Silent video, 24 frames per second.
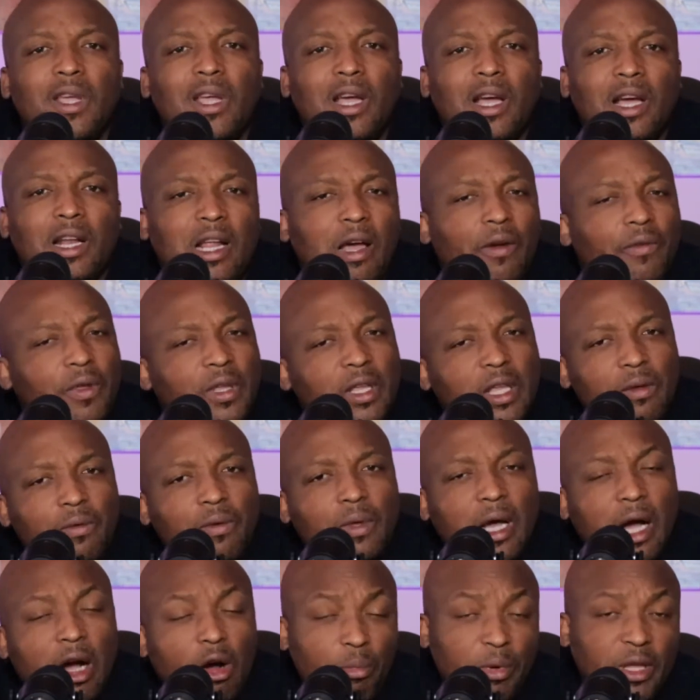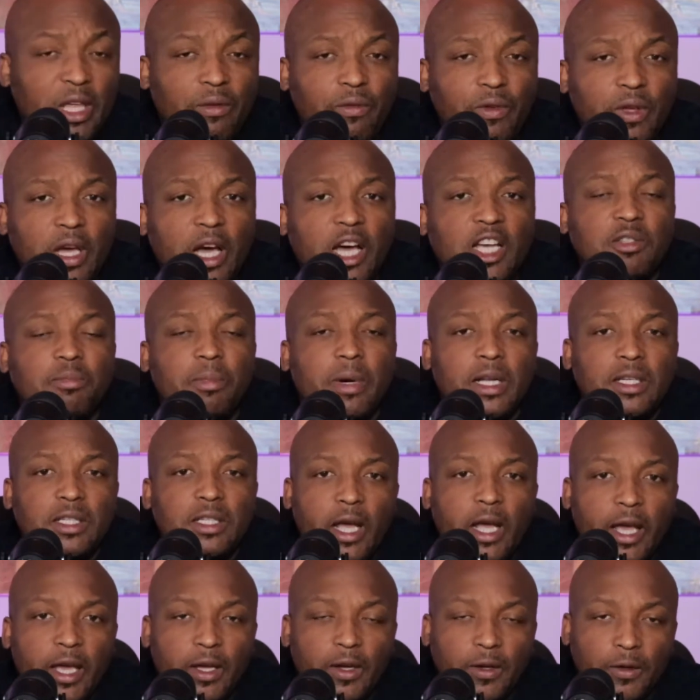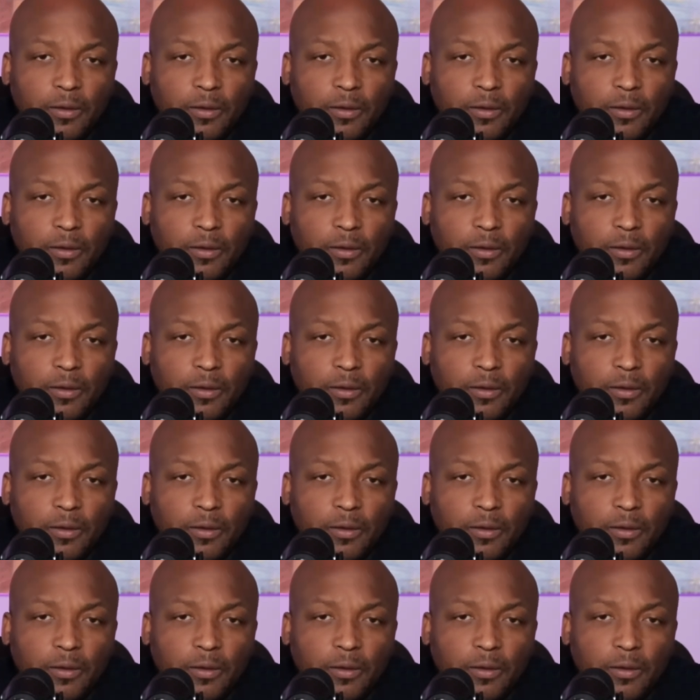and I'll be giving guys my take.